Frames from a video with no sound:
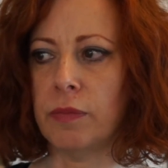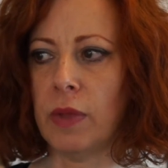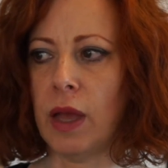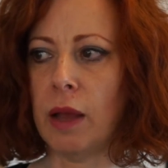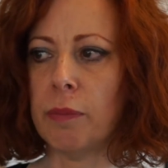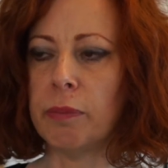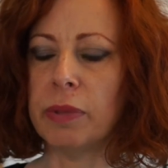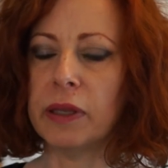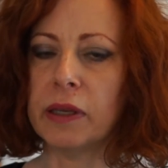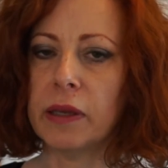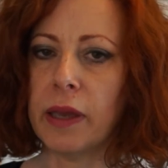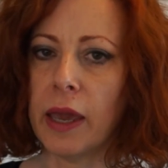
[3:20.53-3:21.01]

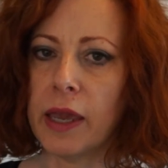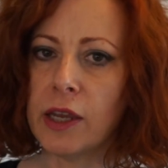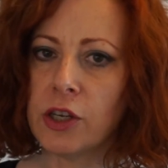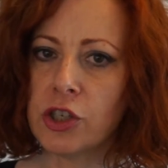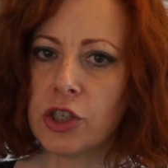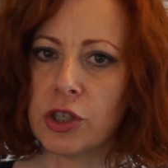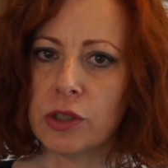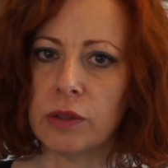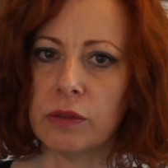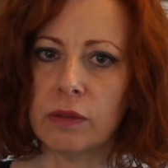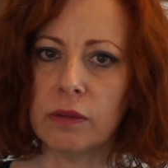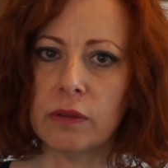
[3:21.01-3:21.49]

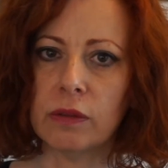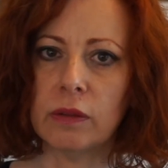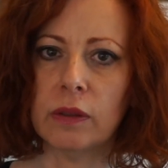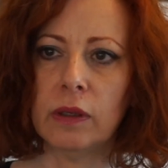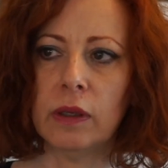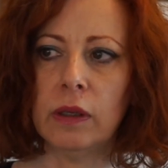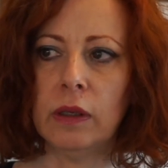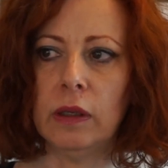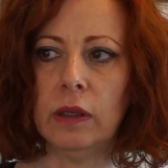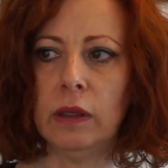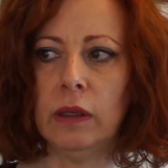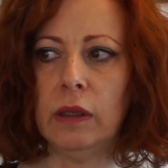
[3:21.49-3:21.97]
application
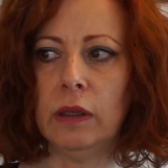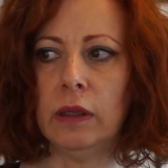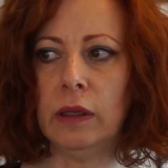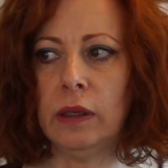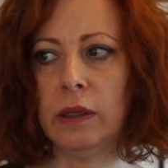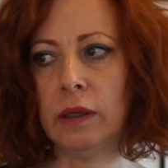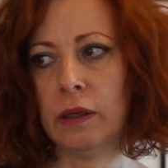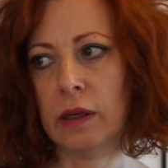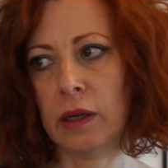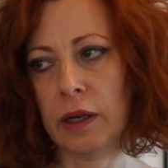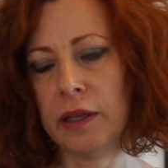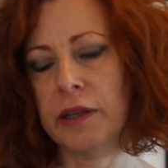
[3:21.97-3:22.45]

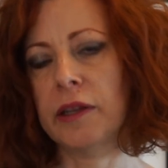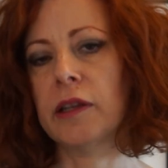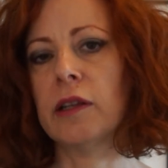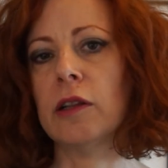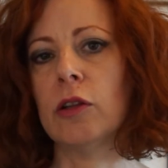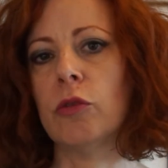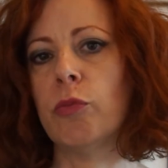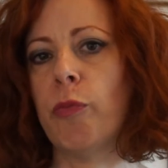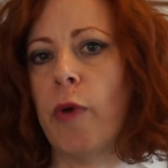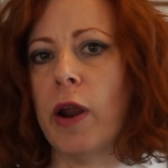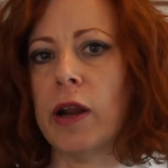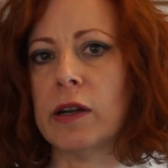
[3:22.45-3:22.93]
in
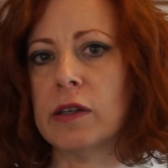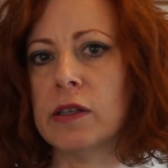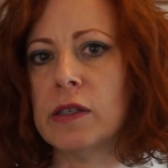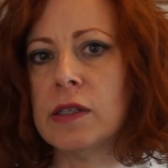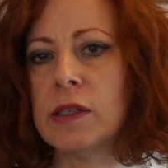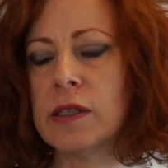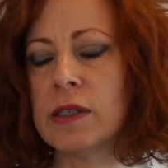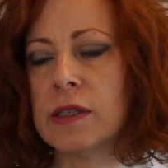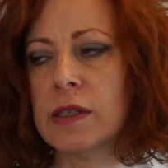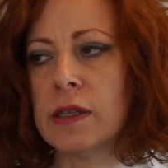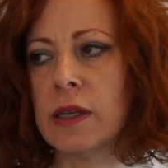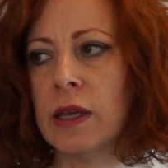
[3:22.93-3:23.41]
clinical
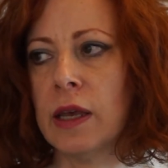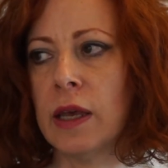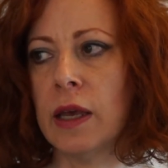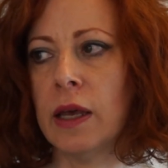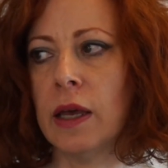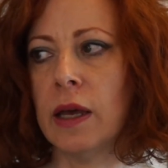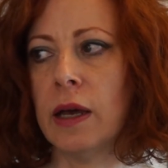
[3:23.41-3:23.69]
practice